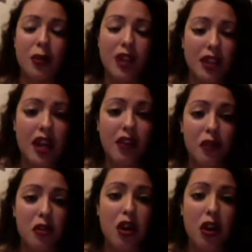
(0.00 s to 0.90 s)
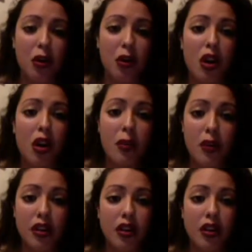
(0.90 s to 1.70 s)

We never know when they're